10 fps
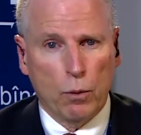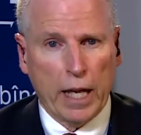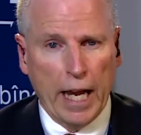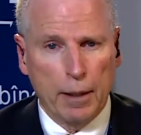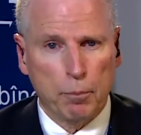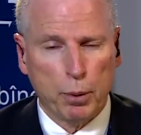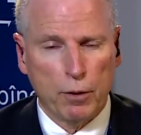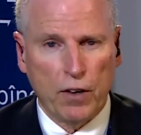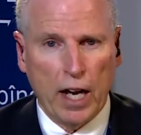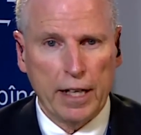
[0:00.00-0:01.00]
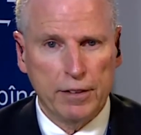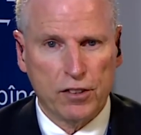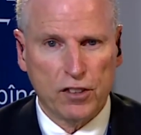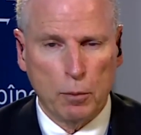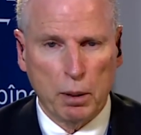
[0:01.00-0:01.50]
can provide
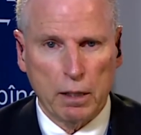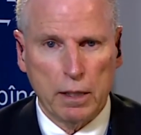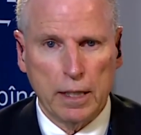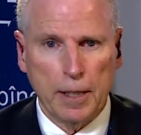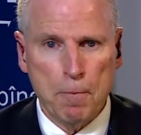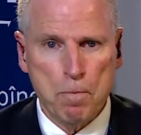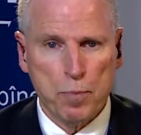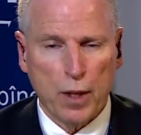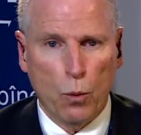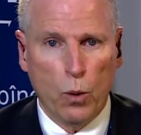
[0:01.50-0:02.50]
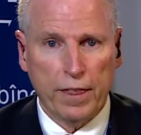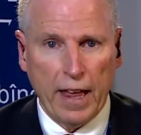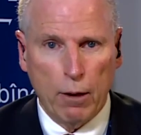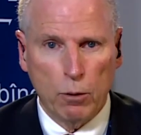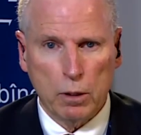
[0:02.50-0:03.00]
stability
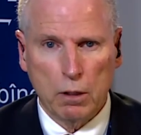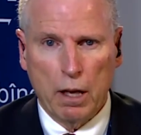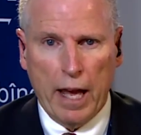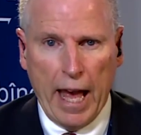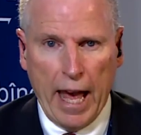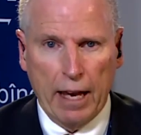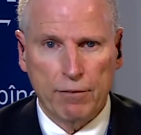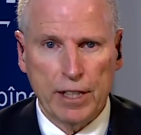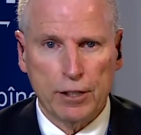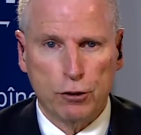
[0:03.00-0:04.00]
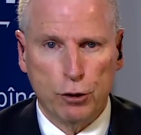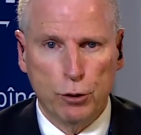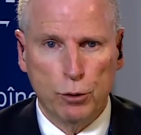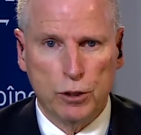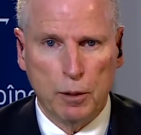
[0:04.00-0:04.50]
without having
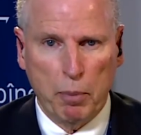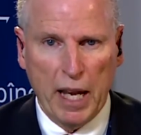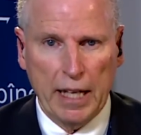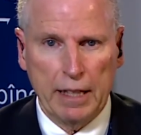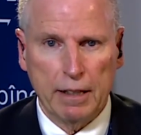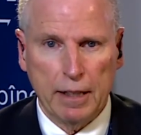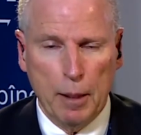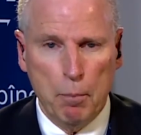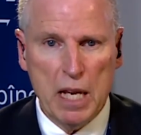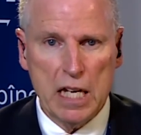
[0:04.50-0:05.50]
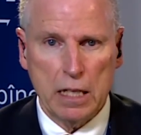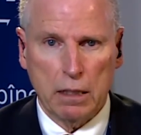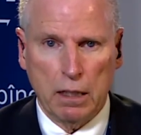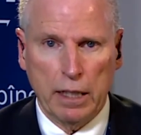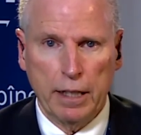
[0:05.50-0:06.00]
to depend
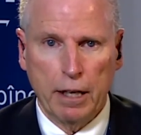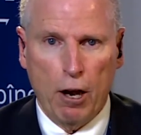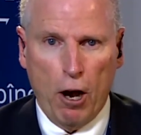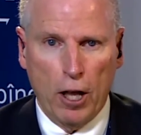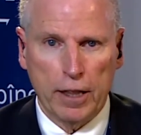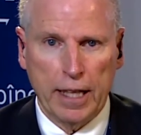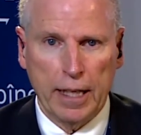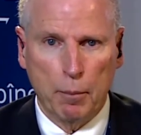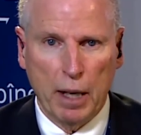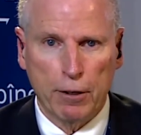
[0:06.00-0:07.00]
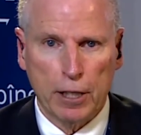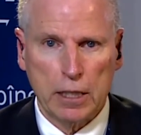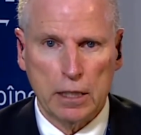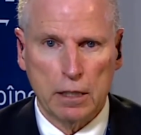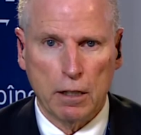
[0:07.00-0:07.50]
immediately on the
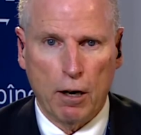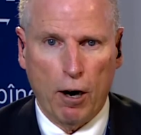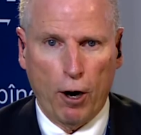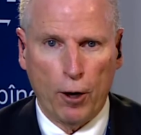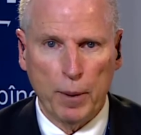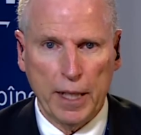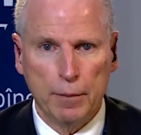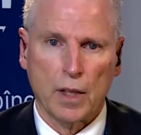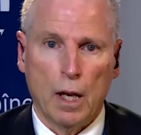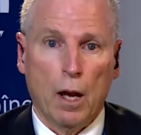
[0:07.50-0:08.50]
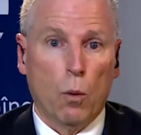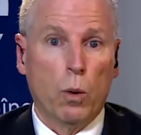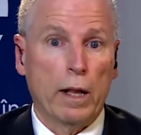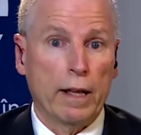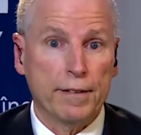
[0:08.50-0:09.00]
American army.
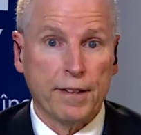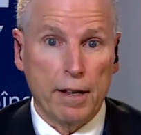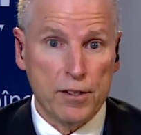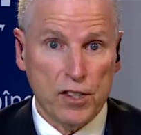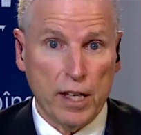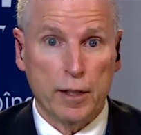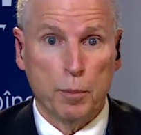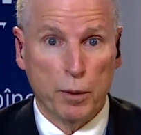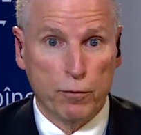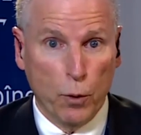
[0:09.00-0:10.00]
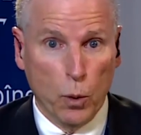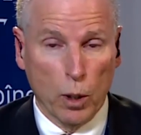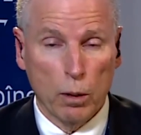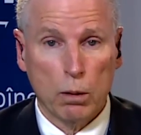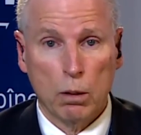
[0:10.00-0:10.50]
Well, as I said before,